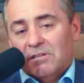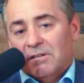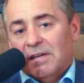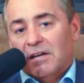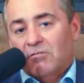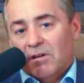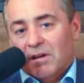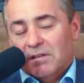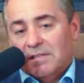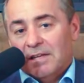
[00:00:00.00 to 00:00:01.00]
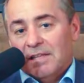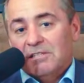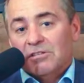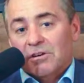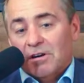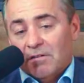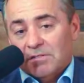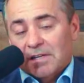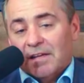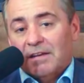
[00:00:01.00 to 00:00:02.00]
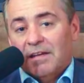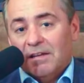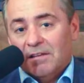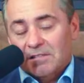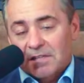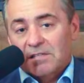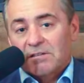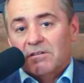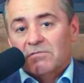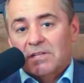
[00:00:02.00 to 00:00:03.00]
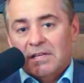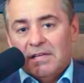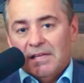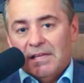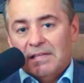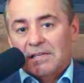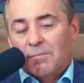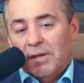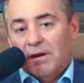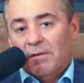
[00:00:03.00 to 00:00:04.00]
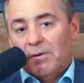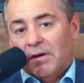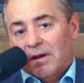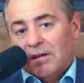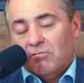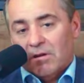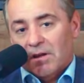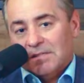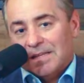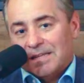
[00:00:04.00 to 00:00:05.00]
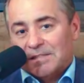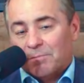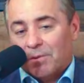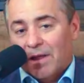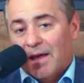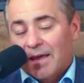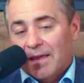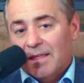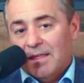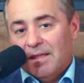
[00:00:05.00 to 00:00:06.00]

Certainly, nitric oxide, these nerves and conductance of these nerves is dependent upon nitric oxide supplying